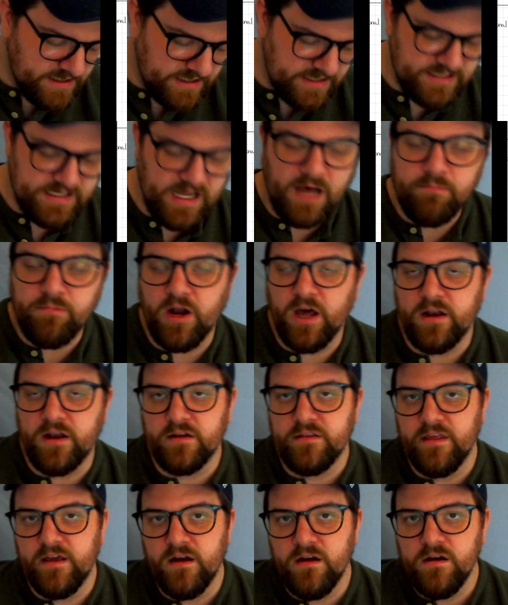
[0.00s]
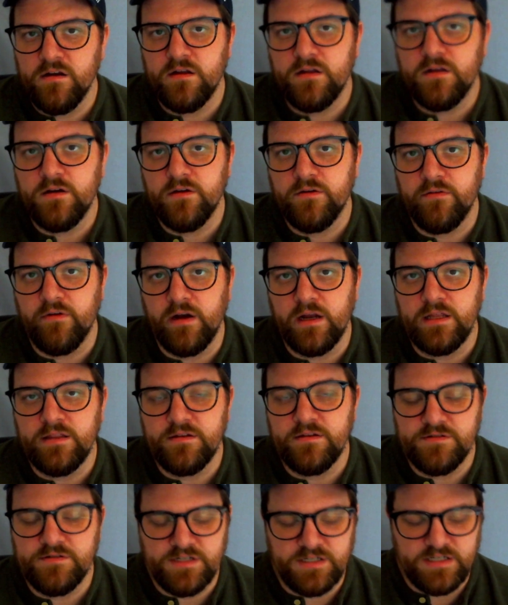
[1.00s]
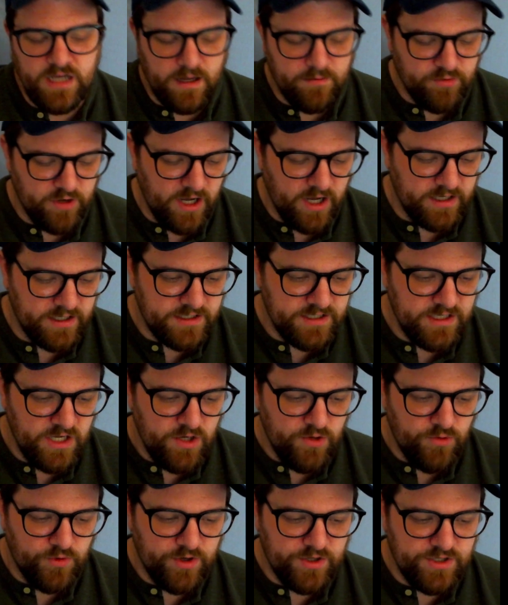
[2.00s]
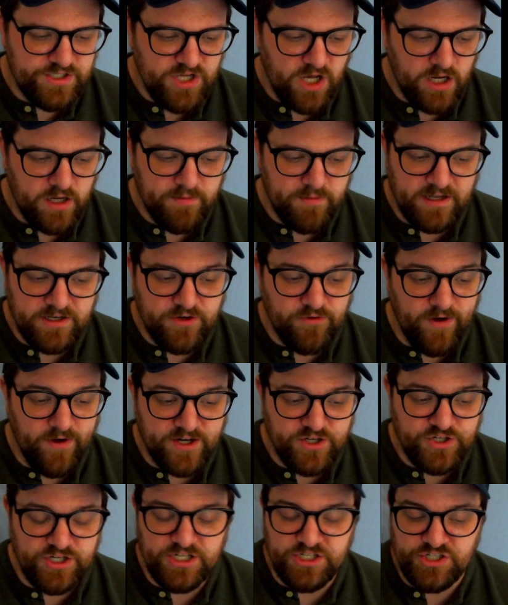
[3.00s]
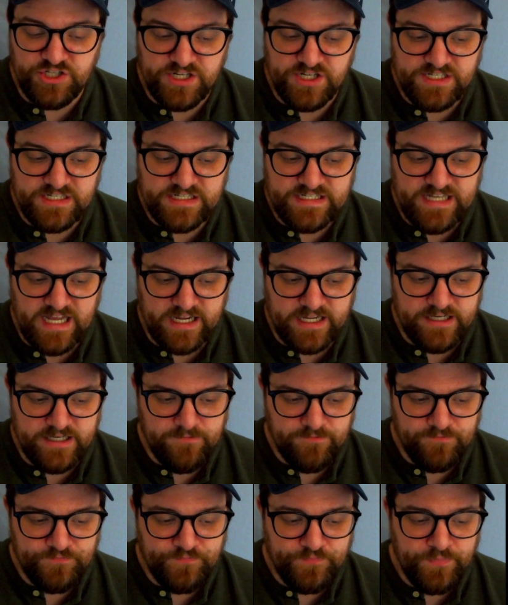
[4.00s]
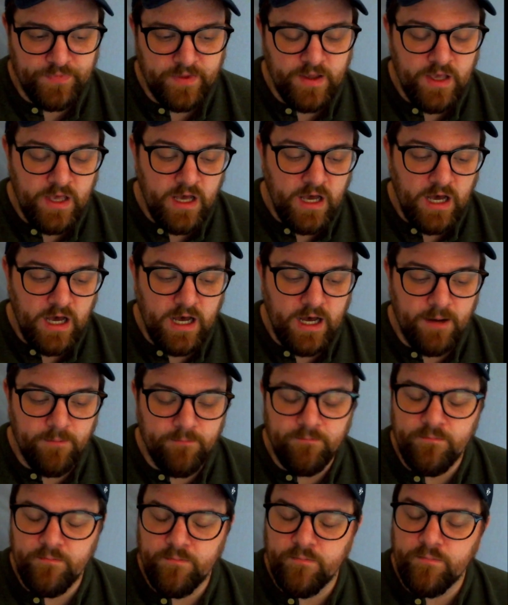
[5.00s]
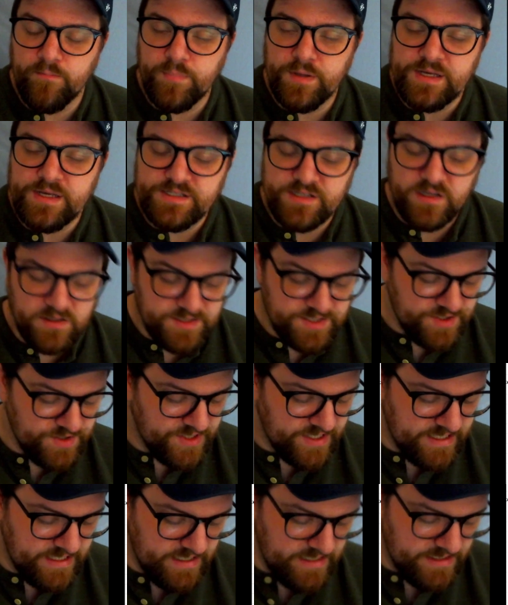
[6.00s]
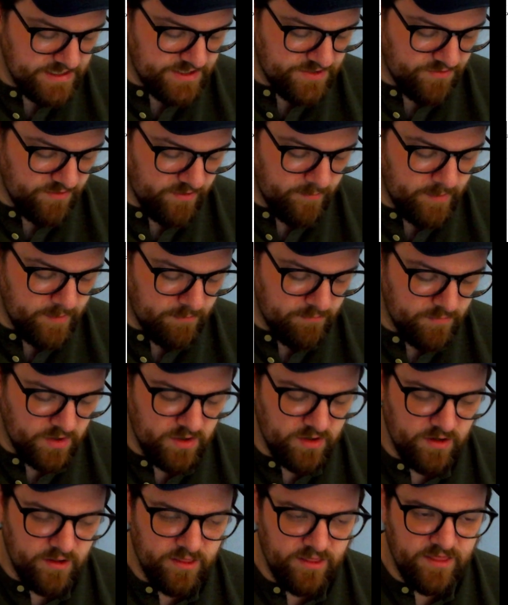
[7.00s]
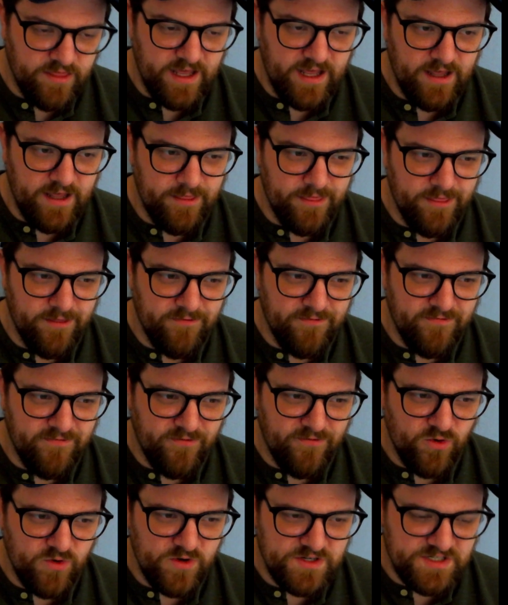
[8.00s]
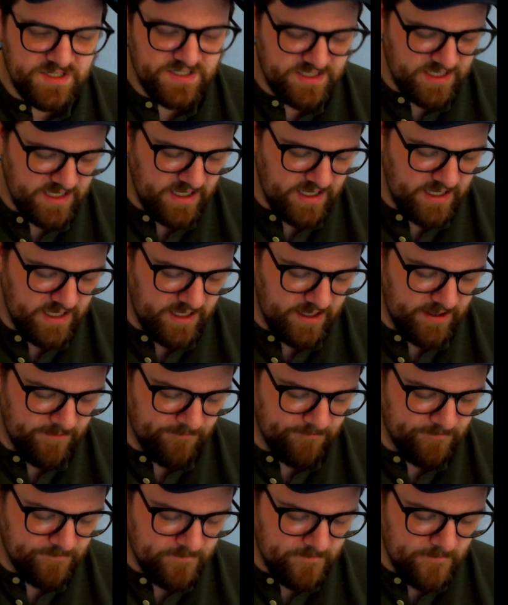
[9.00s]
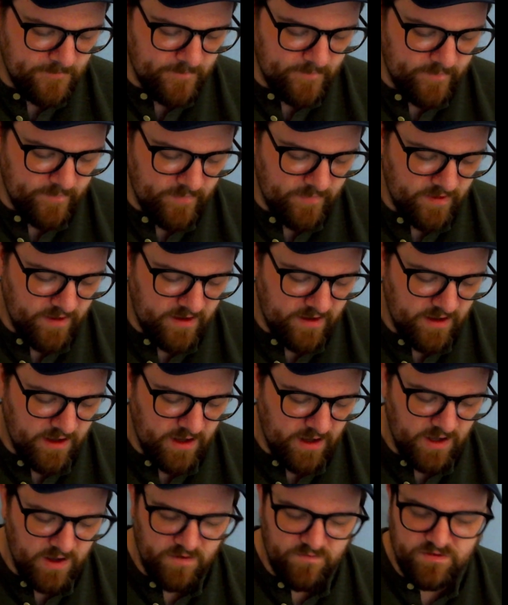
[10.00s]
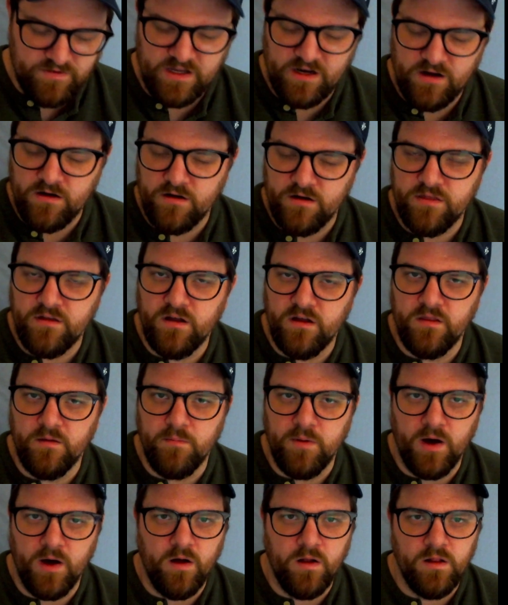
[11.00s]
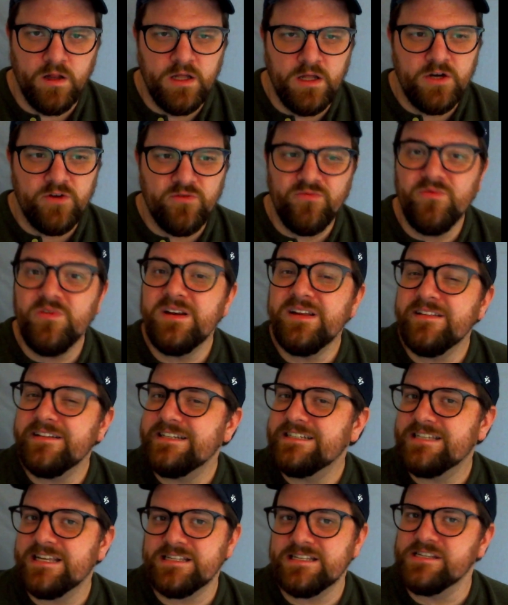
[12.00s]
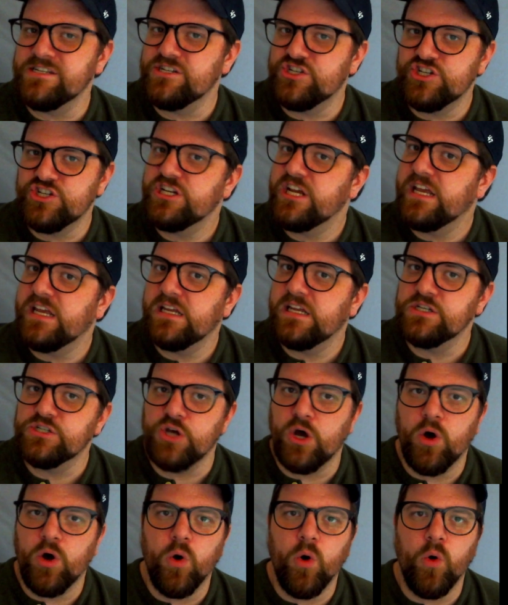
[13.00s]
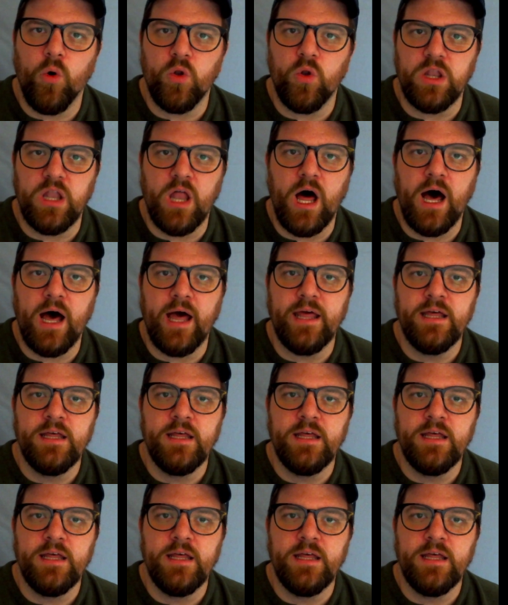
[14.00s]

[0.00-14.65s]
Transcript: a dot product there, right? There's a dot product. We're going to talk about direction in just a second. But it's also key to remember that the force of the Earth on the ball really doesn't change a whole lot